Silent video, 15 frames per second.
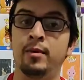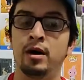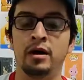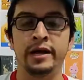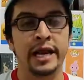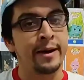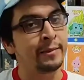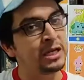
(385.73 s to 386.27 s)
Ball,
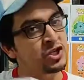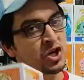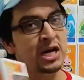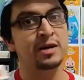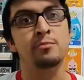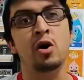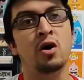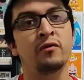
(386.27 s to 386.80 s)
and I mean
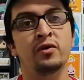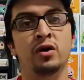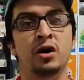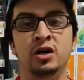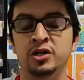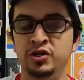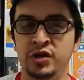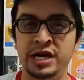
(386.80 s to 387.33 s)
Dragon Ball
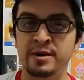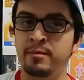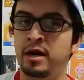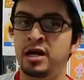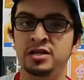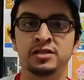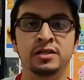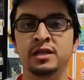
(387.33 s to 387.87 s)
overall, Dragon
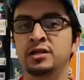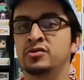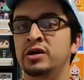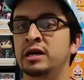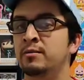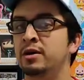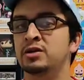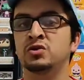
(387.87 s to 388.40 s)
Ball Z,
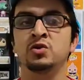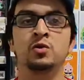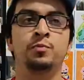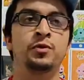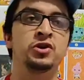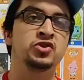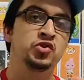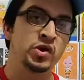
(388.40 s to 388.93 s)
Dragon Ball
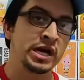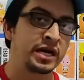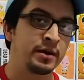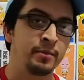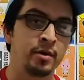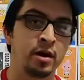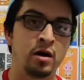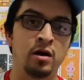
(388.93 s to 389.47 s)
Super,
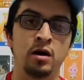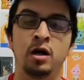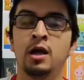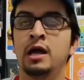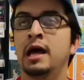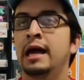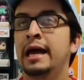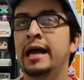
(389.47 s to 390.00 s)
Dragon Ball,
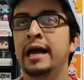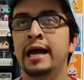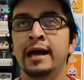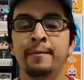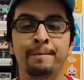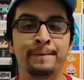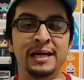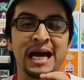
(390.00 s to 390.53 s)

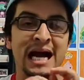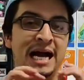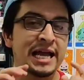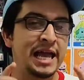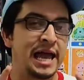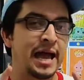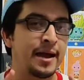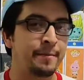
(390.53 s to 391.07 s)
um, I
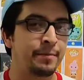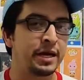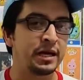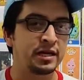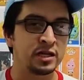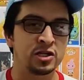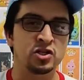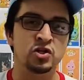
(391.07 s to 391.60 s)
am
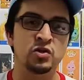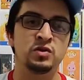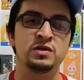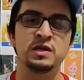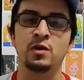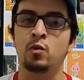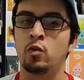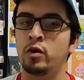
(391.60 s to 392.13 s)
picking and
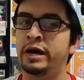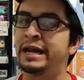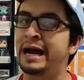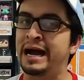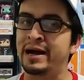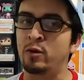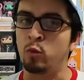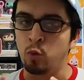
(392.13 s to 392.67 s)
choosing what
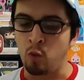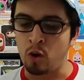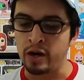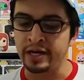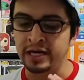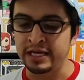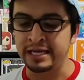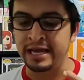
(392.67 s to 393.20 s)
I
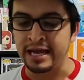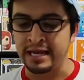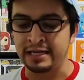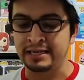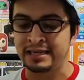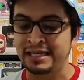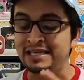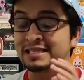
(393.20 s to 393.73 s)
want to
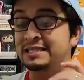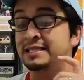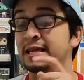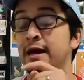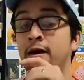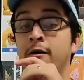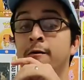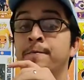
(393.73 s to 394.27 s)
get. This
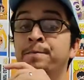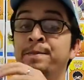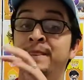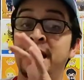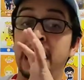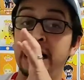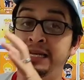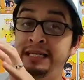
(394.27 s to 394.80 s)
cell,
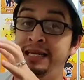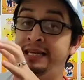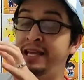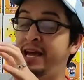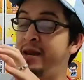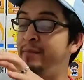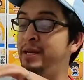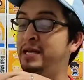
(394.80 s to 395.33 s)
I did
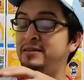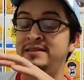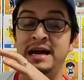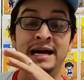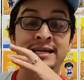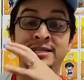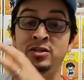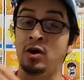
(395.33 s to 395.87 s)
get it because
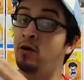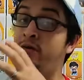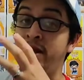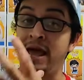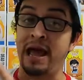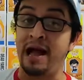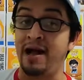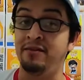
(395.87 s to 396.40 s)
I don't
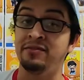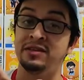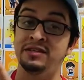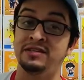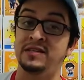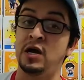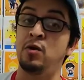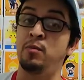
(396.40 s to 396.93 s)
have this
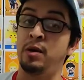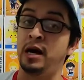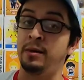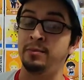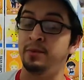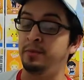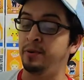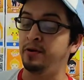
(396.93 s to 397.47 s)
cell
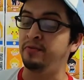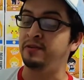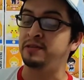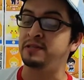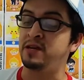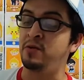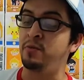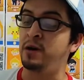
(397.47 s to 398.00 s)
pop, the perfect
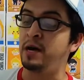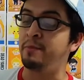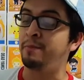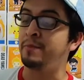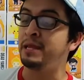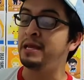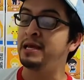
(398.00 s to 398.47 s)
cell pop